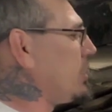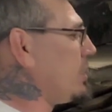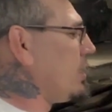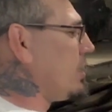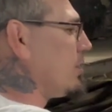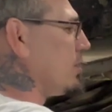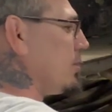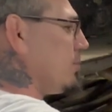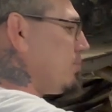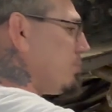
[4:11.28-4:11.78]

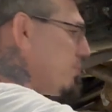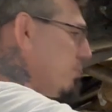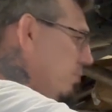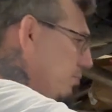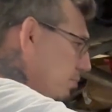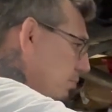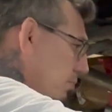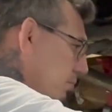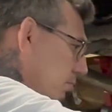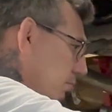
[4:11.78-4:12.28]
here,
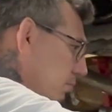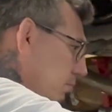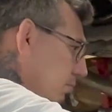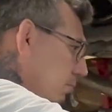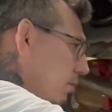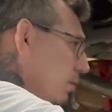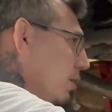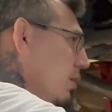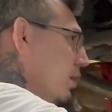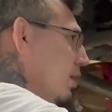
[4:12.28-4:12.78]

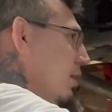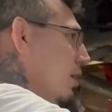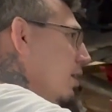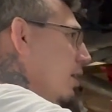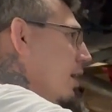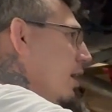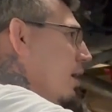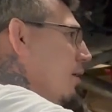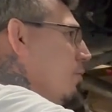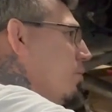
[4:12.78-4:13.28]

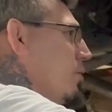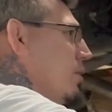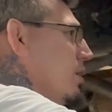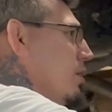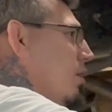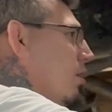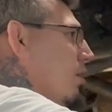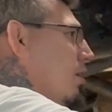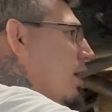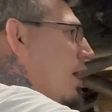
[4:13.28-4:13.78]
and we
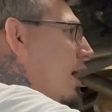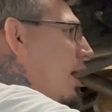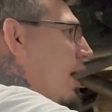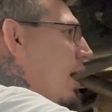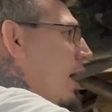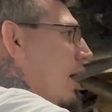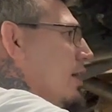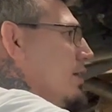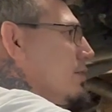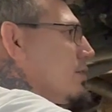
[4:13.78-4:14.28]
are
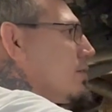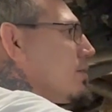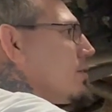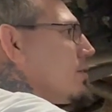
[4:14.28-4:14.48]
at